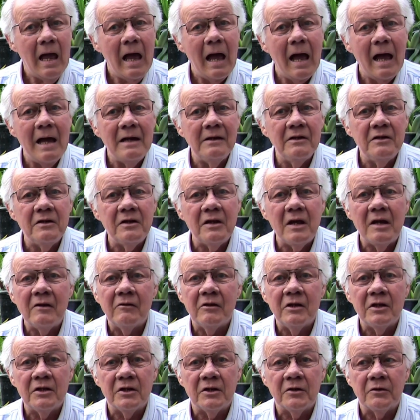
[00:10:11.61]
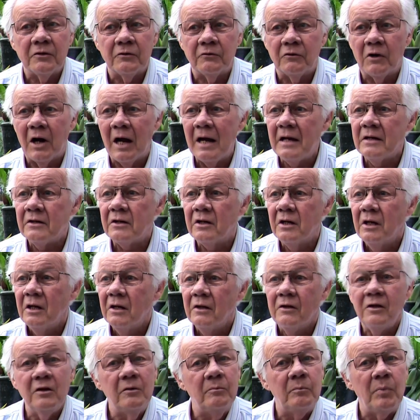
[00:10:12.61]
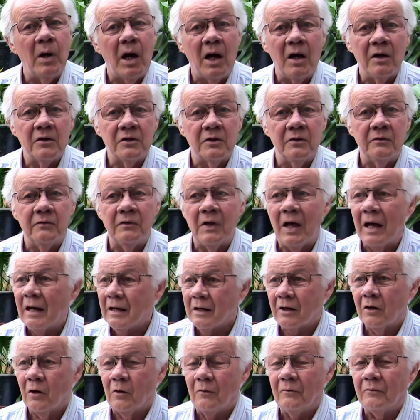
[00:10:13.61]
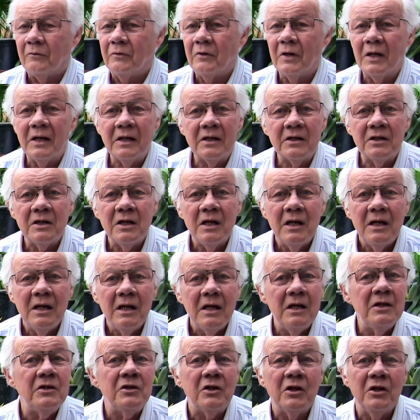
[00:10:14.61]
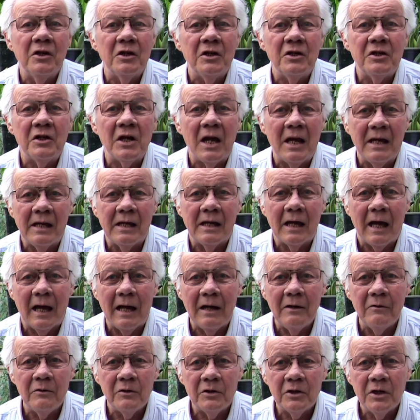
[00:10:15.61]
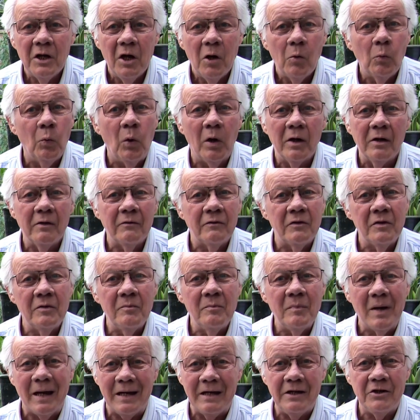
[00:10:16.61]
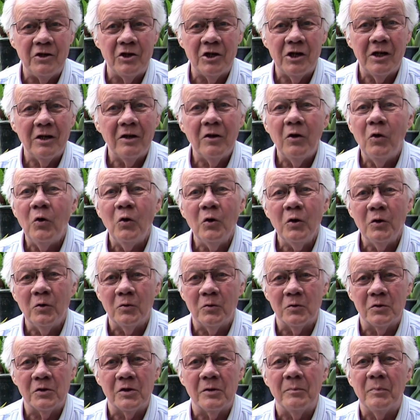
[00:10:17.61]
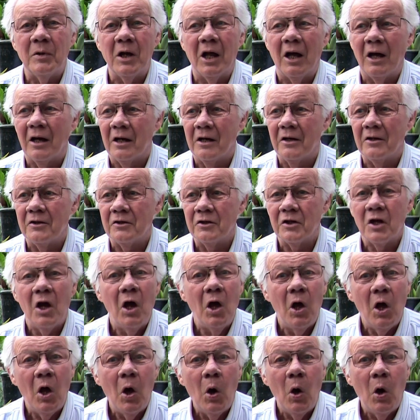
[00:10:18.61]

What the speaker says: And there is a threat that part of that conflict is going to take out one of the major oil suppliers.